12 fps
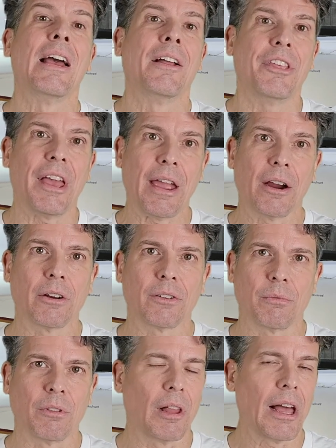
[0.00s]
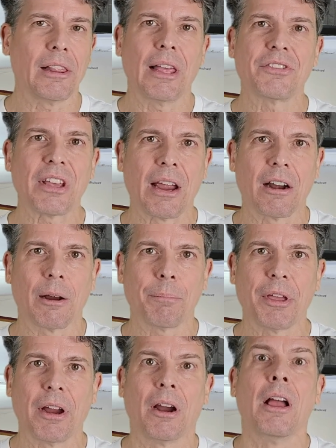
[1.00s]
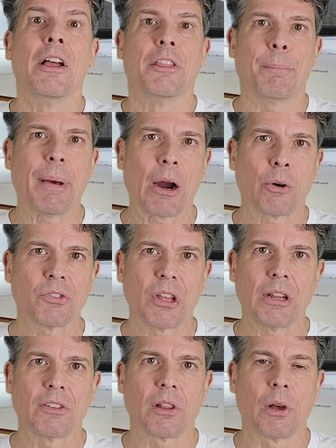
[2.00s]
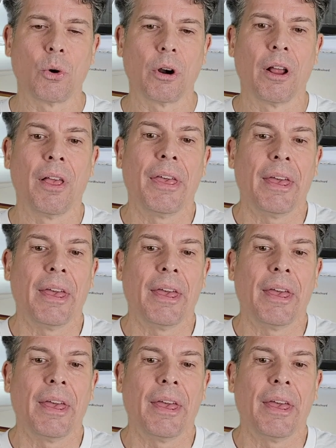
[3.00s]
the air is a lot less air up there, the power setting's lower,